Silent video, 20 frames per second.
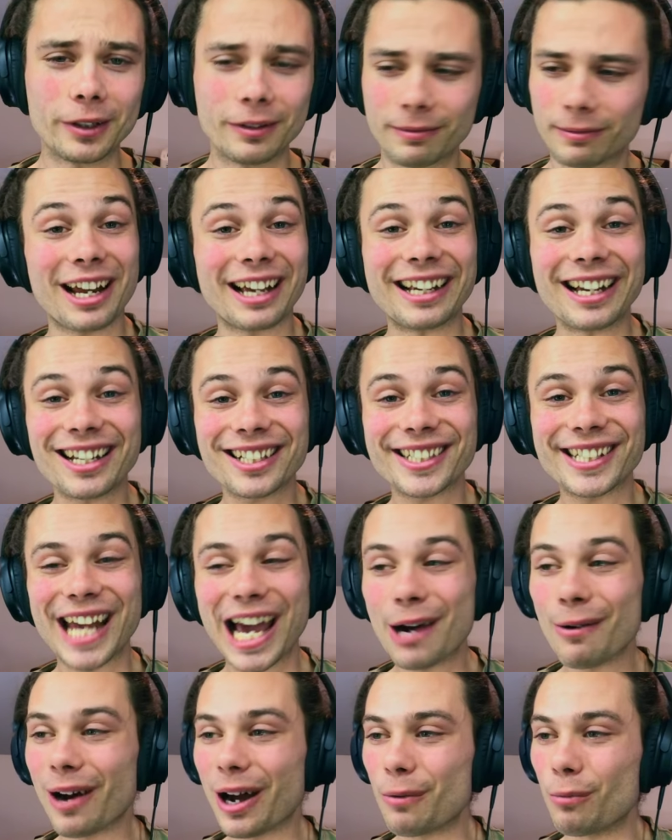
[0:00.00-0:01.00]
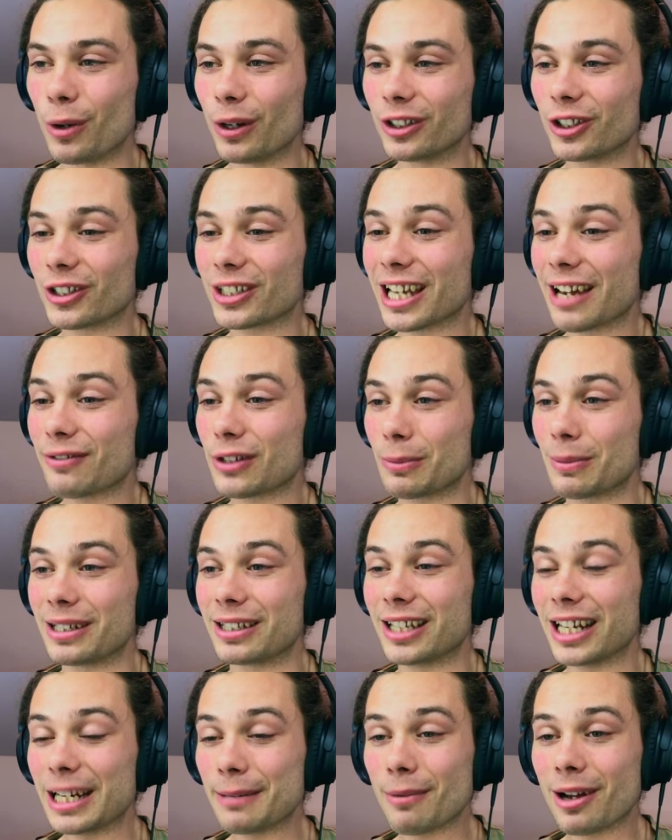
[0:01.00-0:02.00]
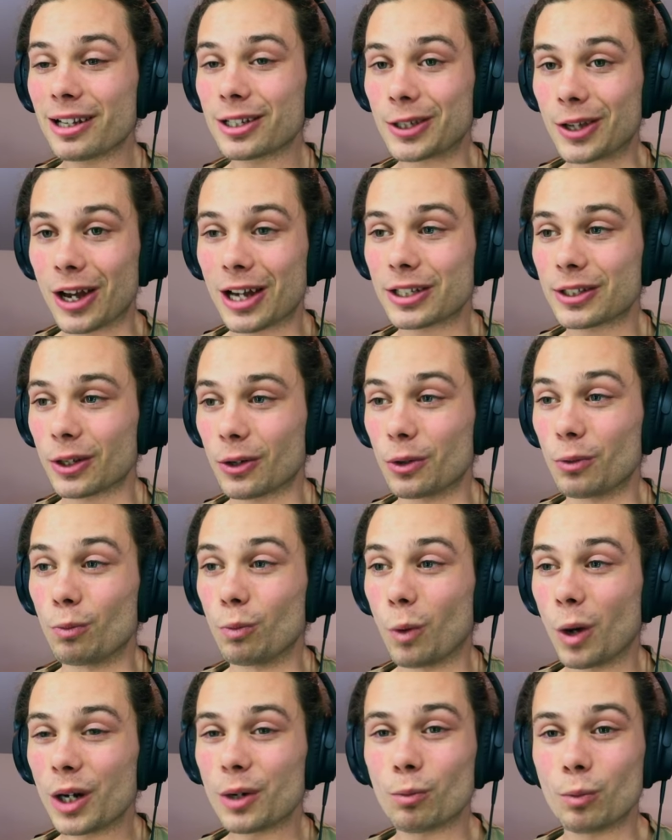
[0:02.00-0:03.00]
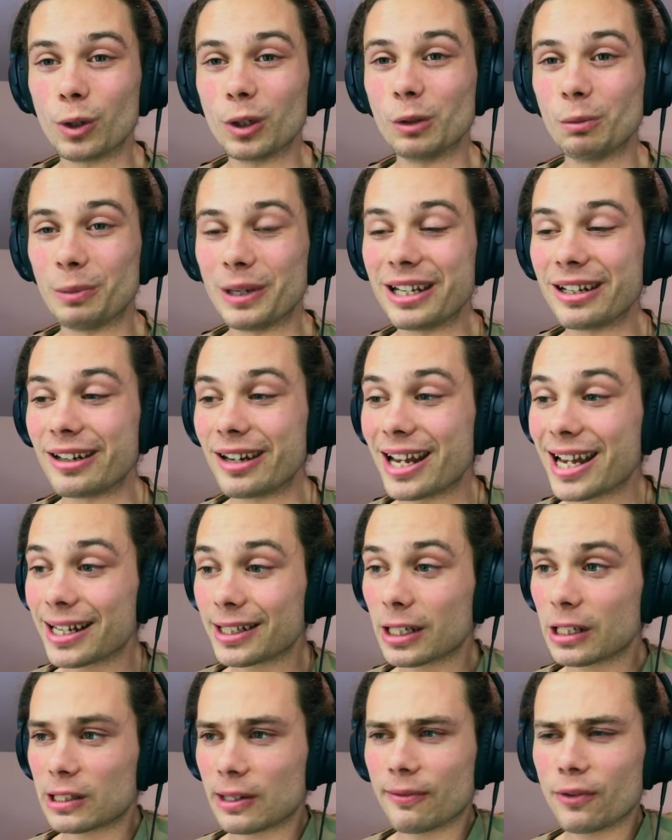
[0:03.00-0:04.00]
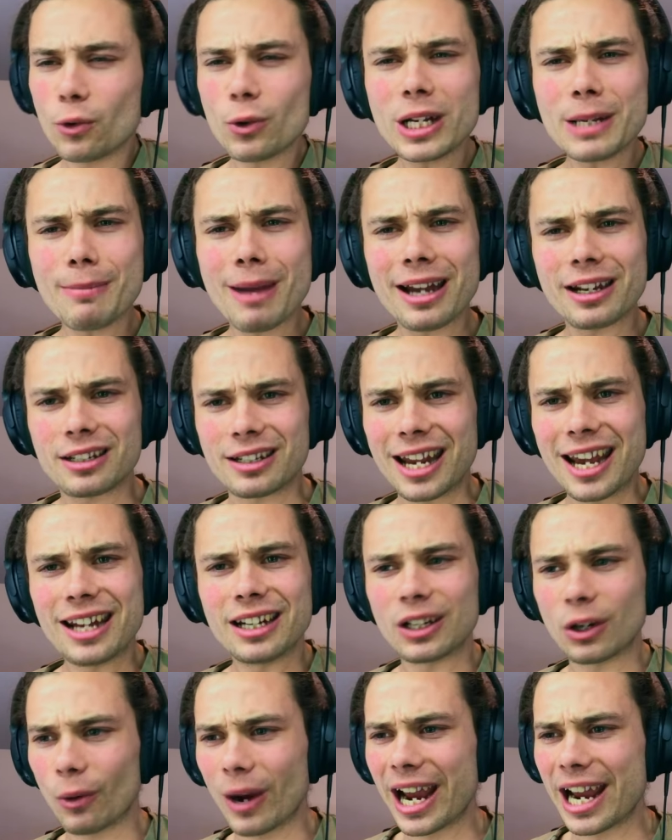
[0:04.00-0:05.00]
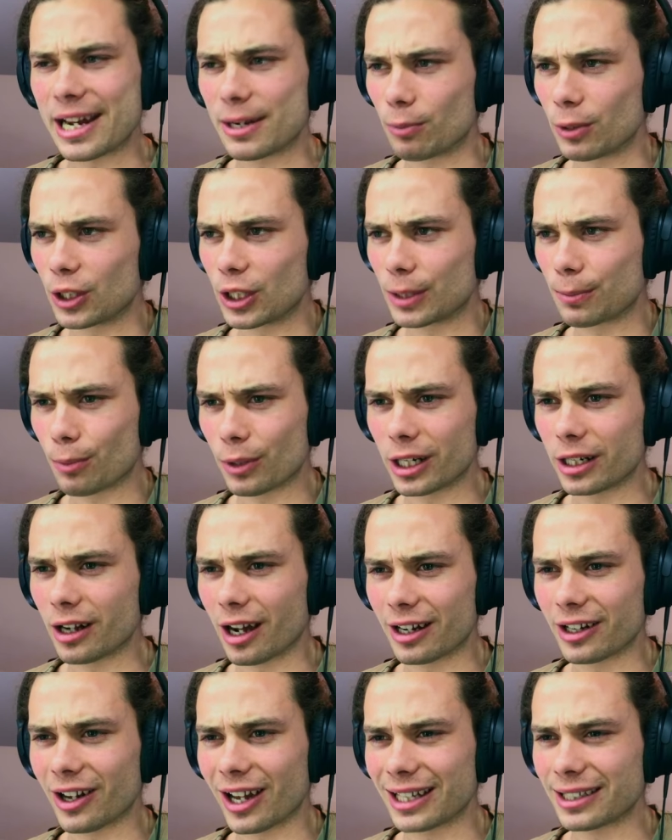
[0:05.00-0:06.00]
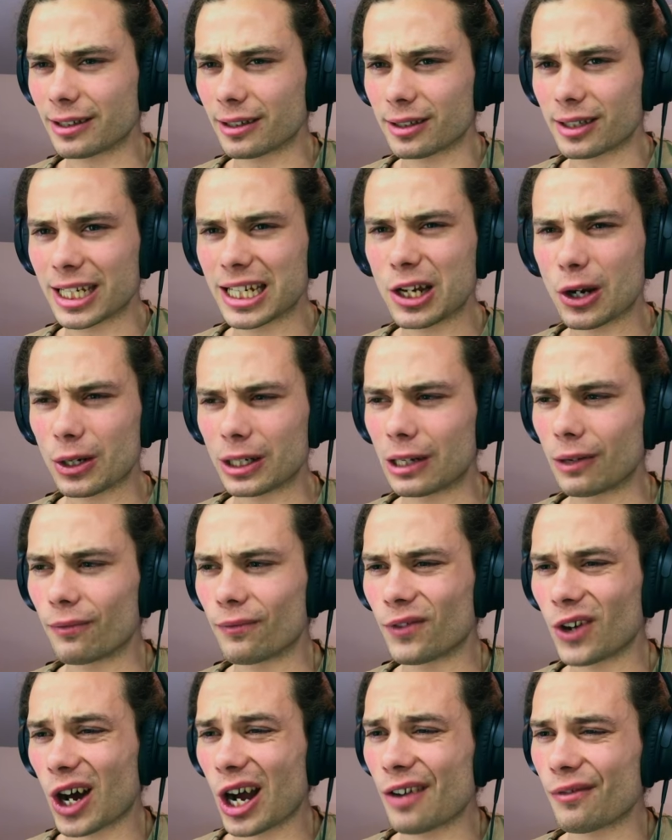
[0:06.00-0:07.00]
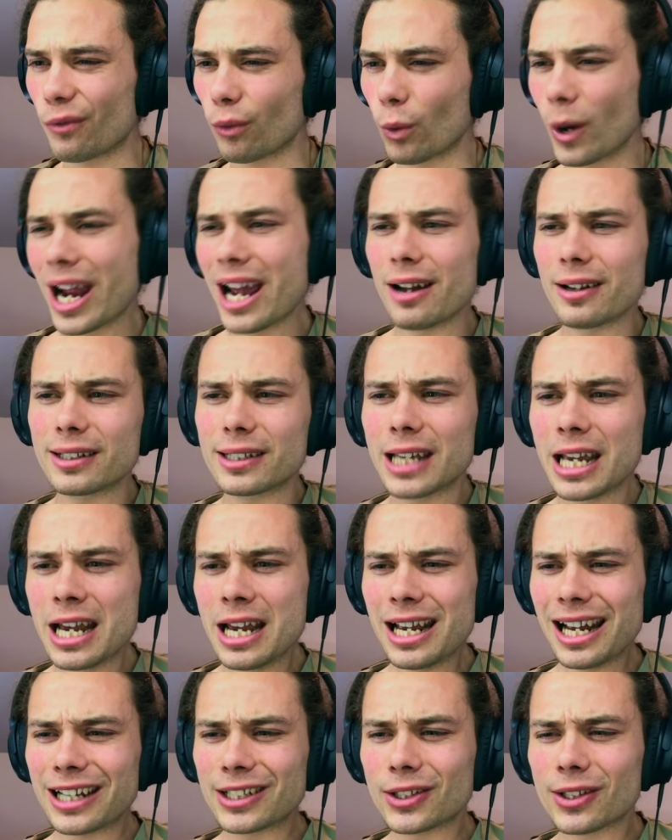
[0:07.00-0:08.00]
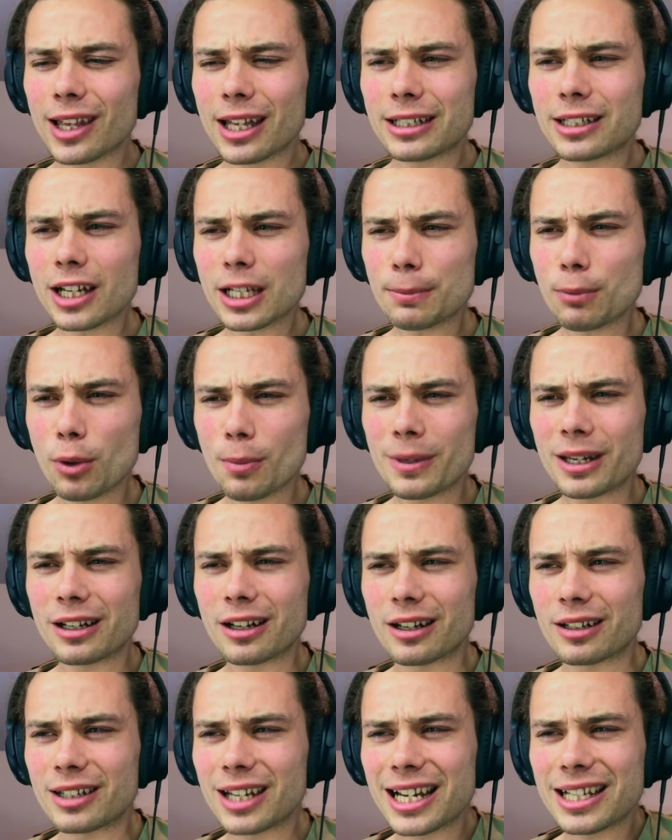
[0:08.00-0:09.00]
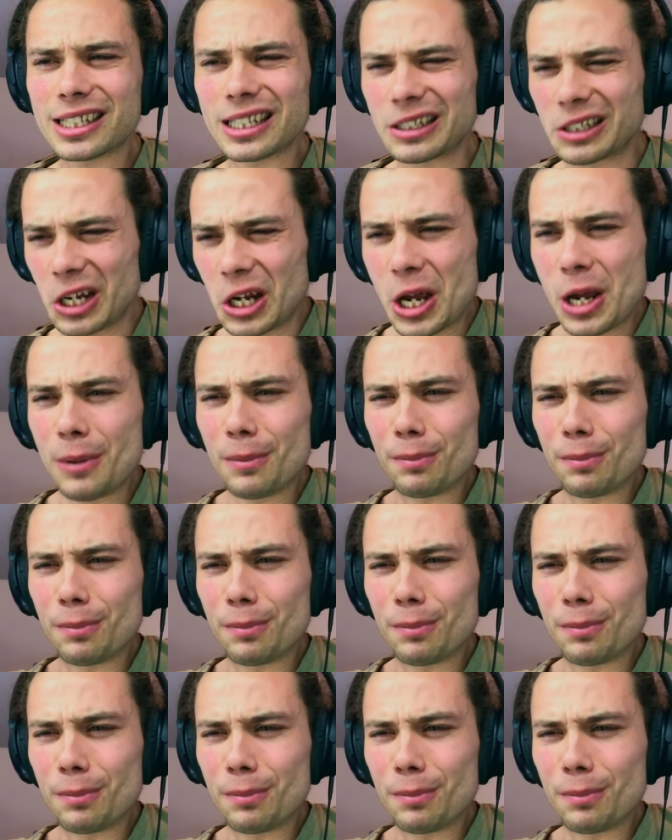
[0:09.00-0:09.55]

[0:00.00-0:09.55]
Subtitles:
But I guess now I will just have to be setting my sights on what will be next, as I've already made 10 grand, which is pretty darn nice to see, only in 5 rounds, and so that does put me in a decent